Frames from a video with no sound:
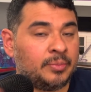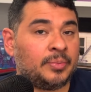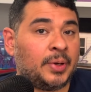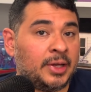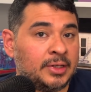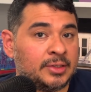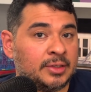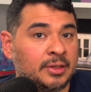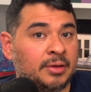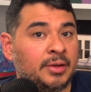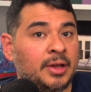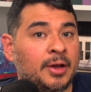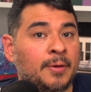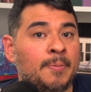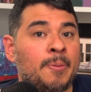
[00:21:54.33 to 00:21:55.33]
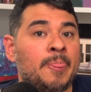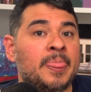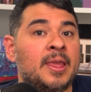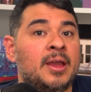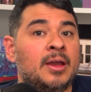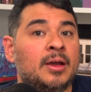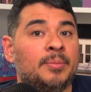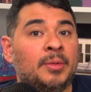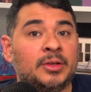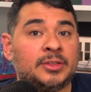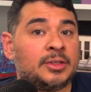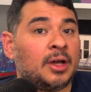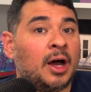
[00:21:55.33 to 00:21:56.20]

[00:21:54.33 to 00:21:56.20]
But there you go. Most